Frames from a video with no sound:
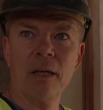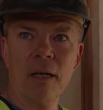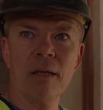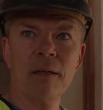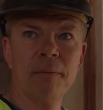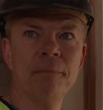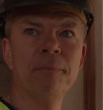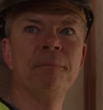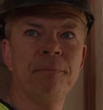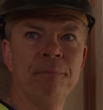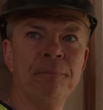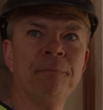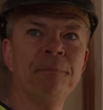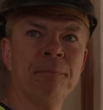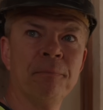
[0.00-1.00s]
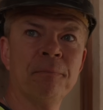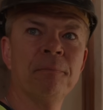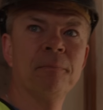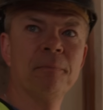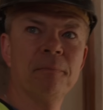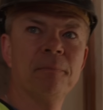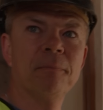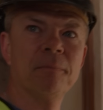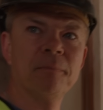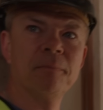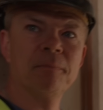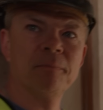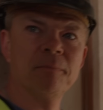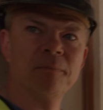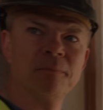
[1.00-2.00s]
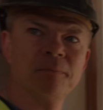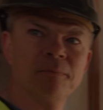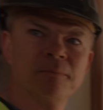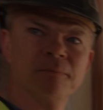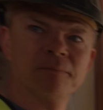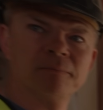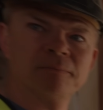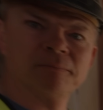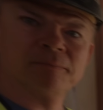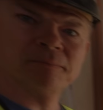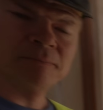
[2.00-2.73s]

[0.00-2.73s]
upstairs, isn't it? So yeah, I thought I'd just